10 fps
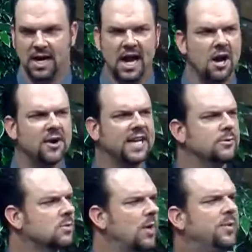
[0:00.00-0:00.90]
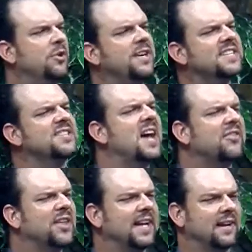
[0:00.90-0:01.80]
Herod, he was reputed as
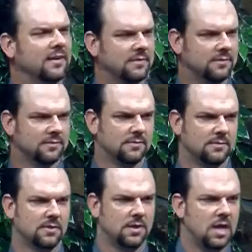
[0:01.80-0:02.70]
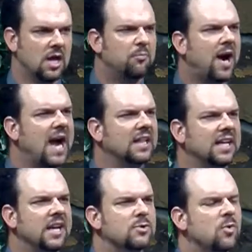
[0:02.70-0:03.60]
nothing.
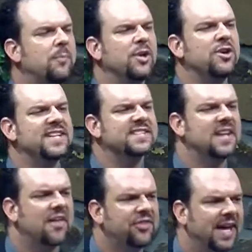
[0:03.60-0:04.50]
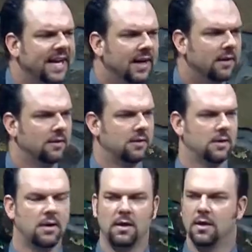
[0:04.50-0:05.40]
Pilate, he was reputed as nothing.
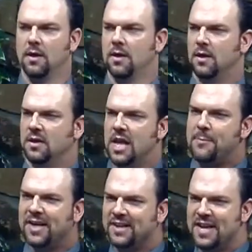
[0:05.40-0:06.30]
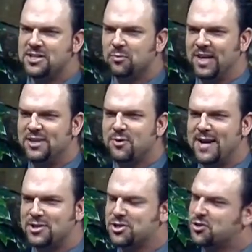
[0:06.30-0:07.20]
Nebuchadnezzar, when he
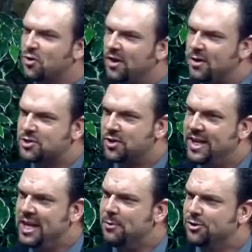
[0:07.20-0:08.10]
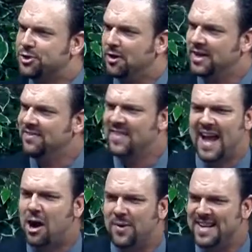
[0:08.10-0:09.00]
tried to destroy those three Hebrew children,
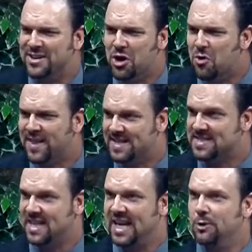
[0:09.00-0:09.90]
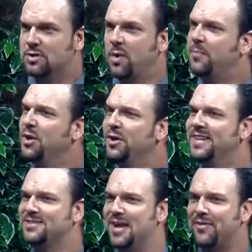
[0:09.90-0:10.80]
they already knew this, that he was reputed
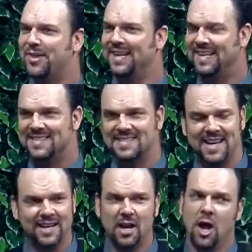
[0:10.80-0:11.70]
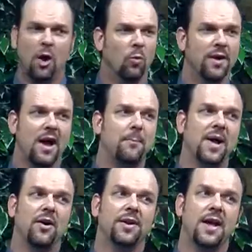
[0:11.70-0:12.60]
as nothing, and he said, We're not
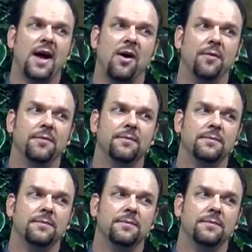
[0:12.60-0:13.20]
bowing down.